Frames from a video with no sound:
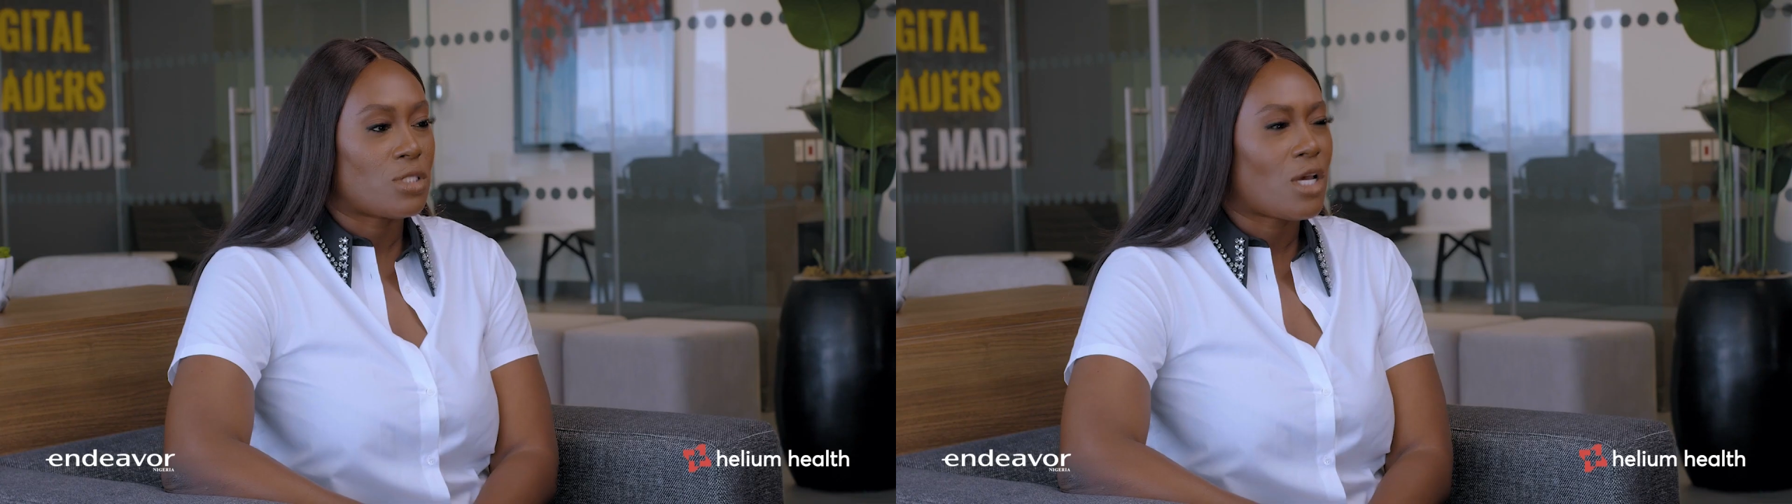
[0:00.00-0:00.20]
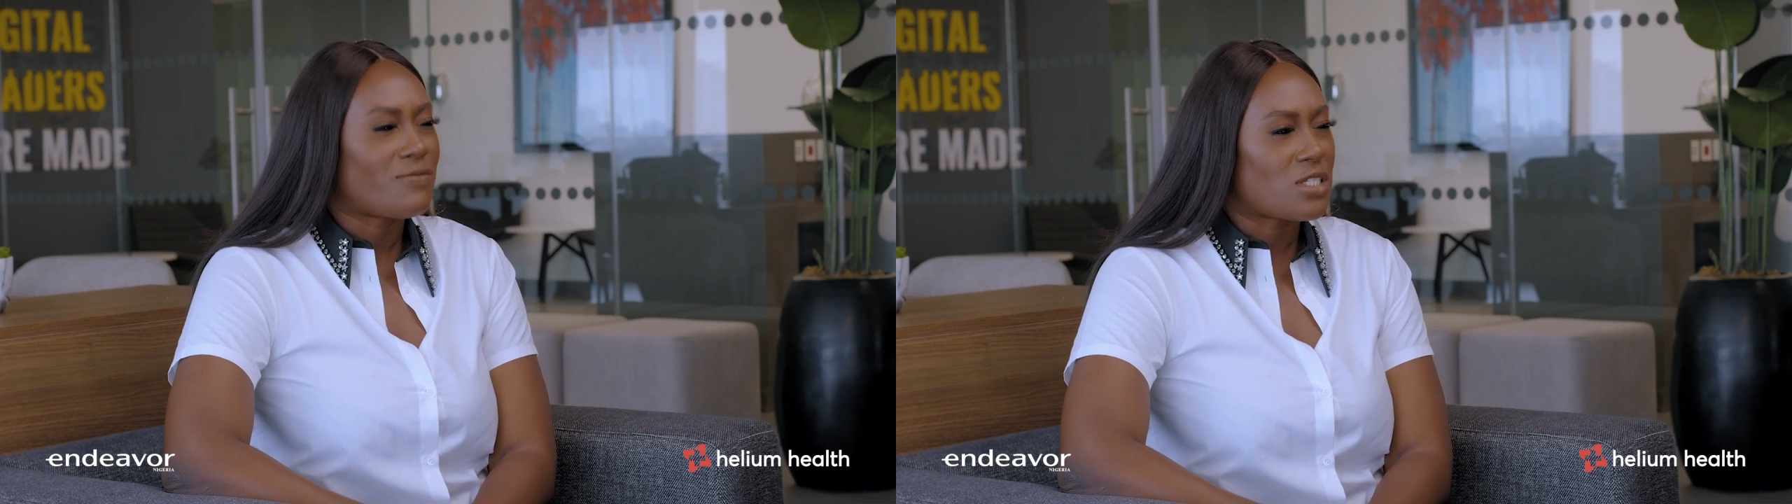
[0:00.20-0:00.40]

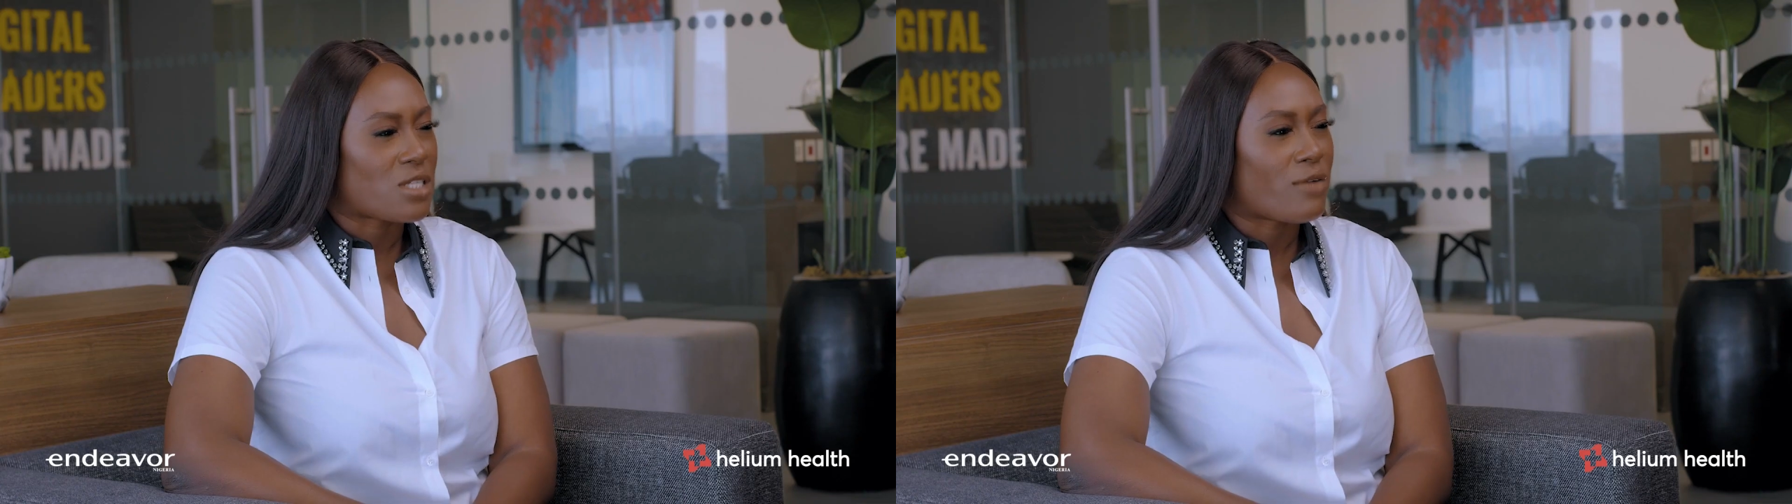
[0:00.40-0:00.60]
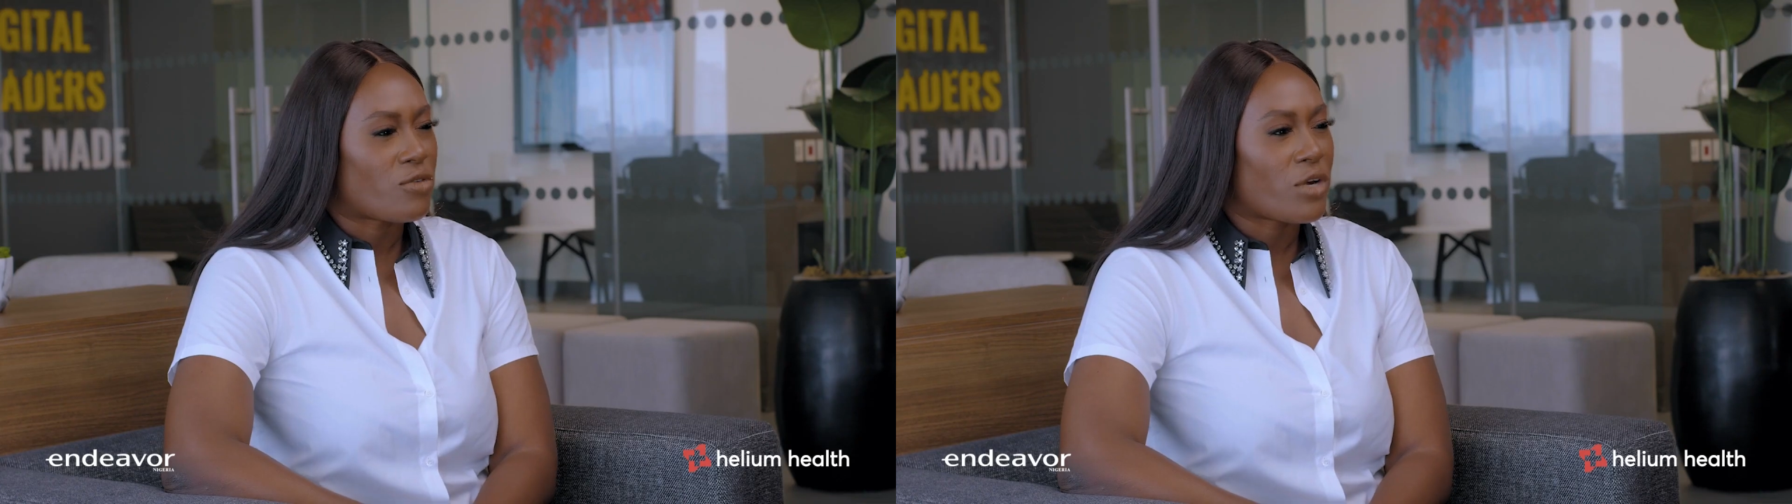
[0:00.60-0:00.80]

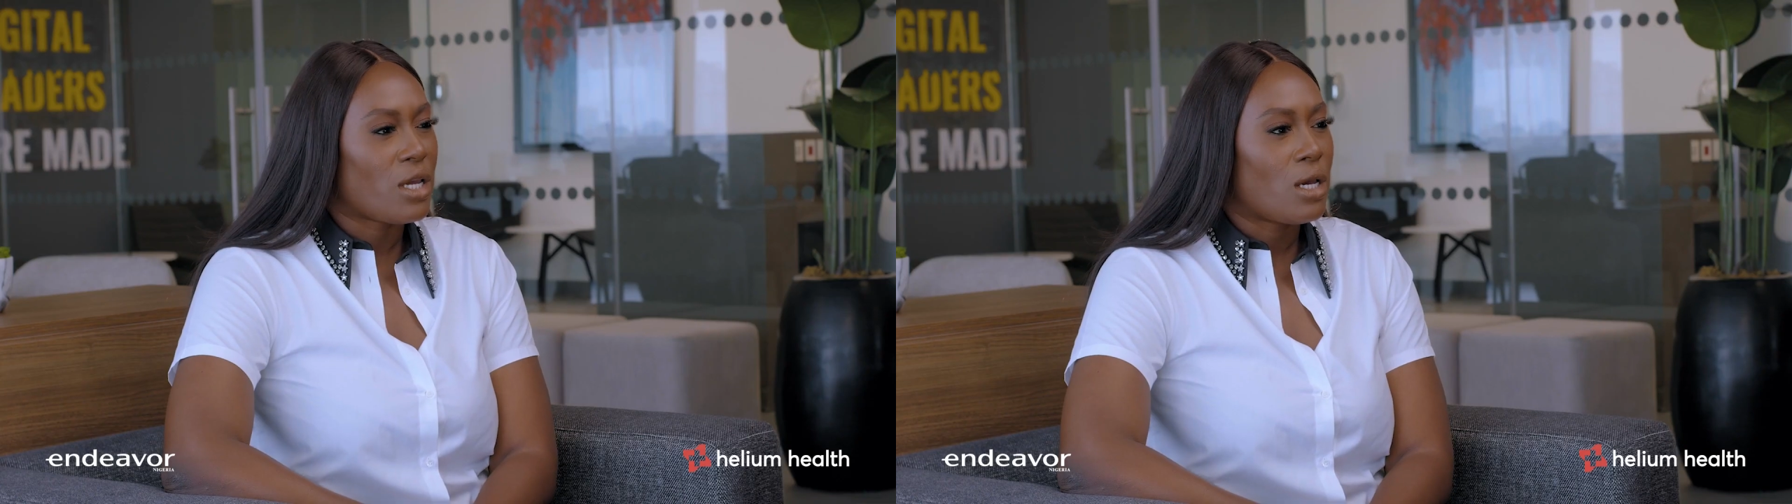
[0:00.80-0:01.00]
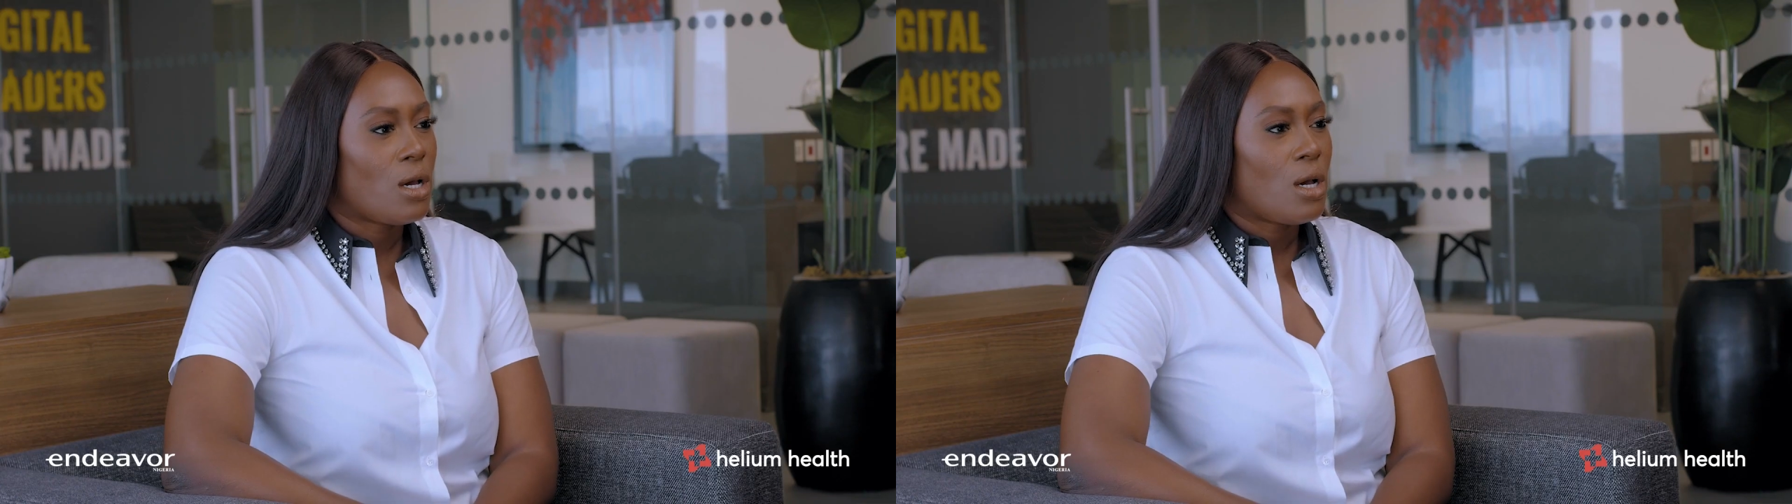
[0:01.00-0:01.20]
Self-discovery,